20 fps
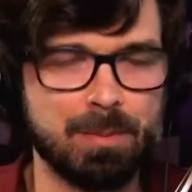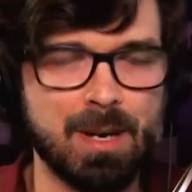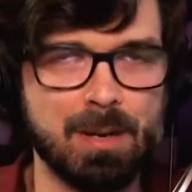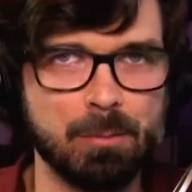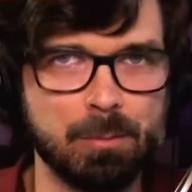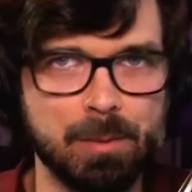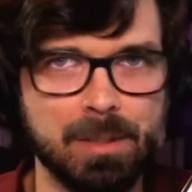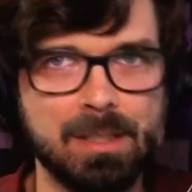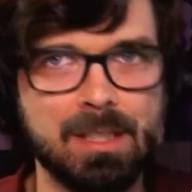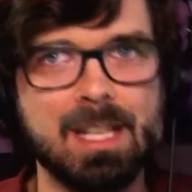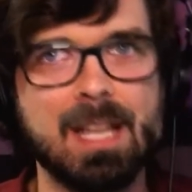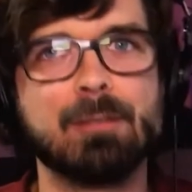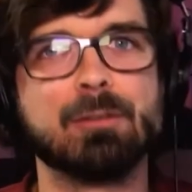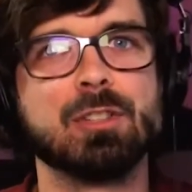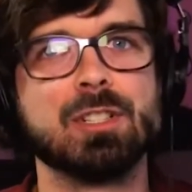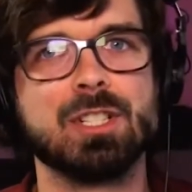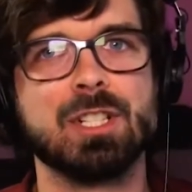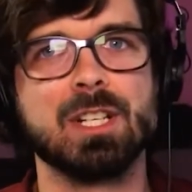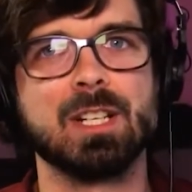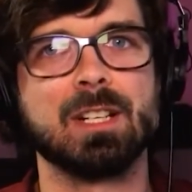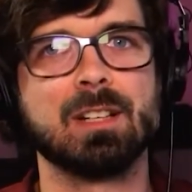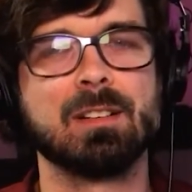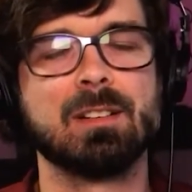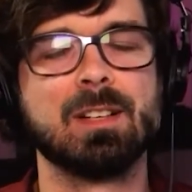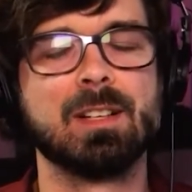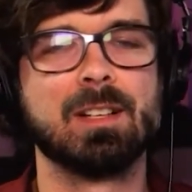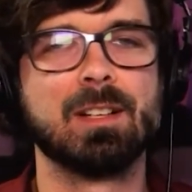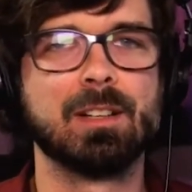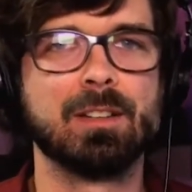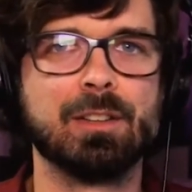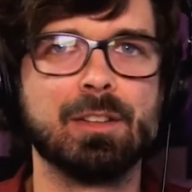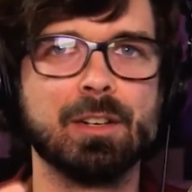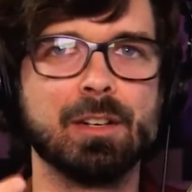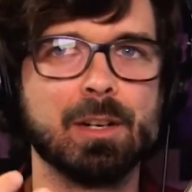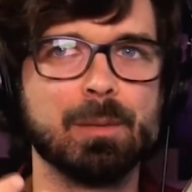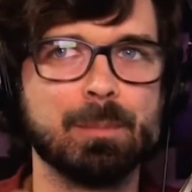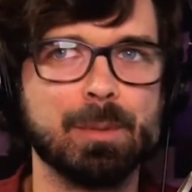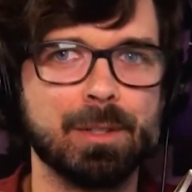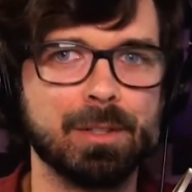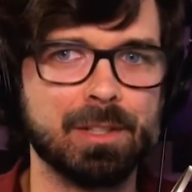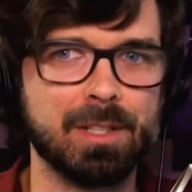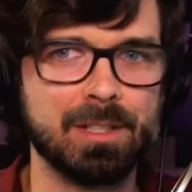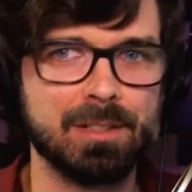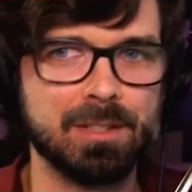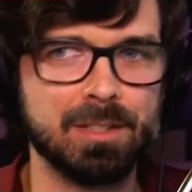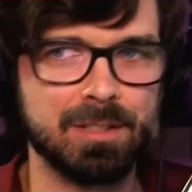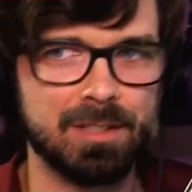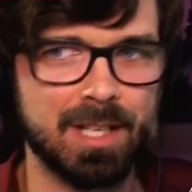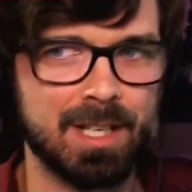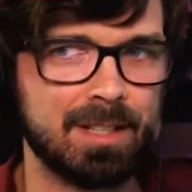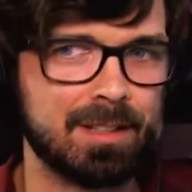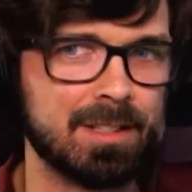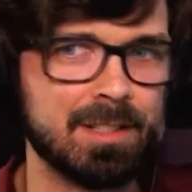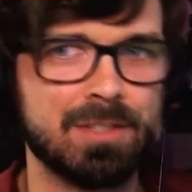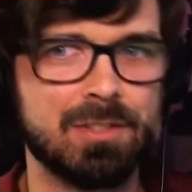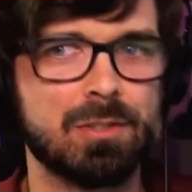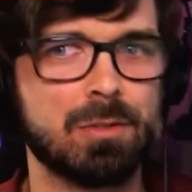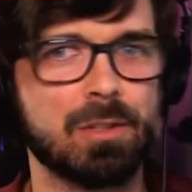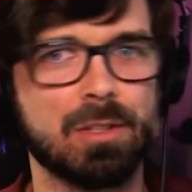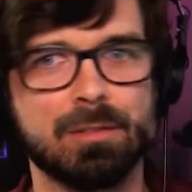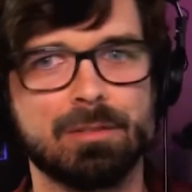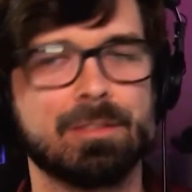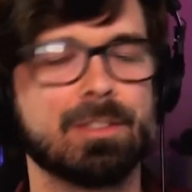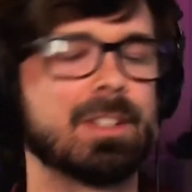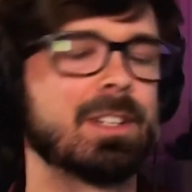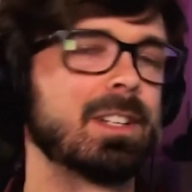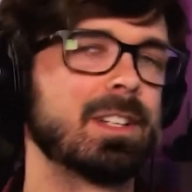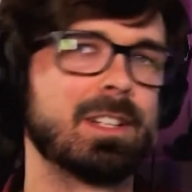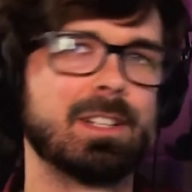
probably leveraging their ability to take this sort of.